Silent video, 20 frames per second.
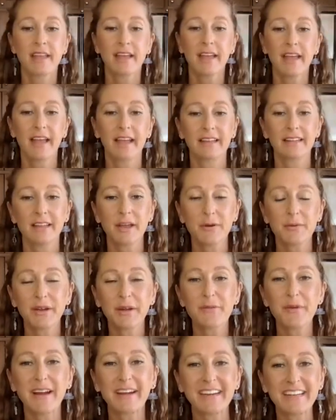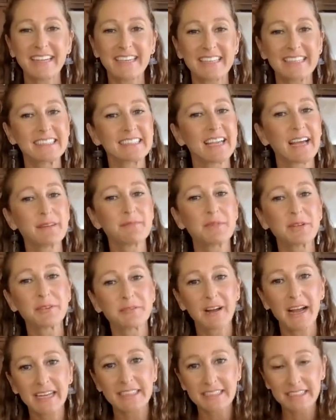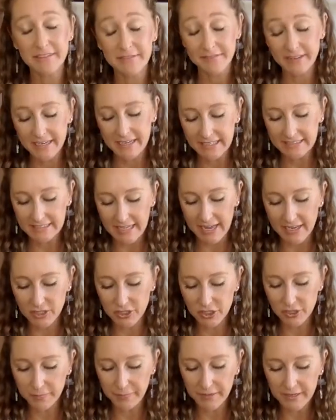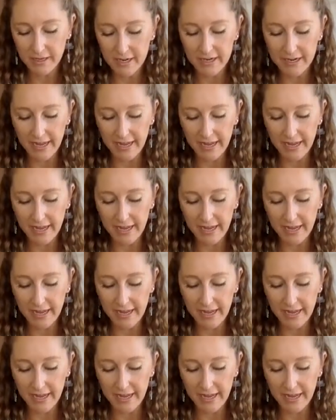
Hello, Aquarius, Sun, Moon, Rising, Venus, and Jupiter.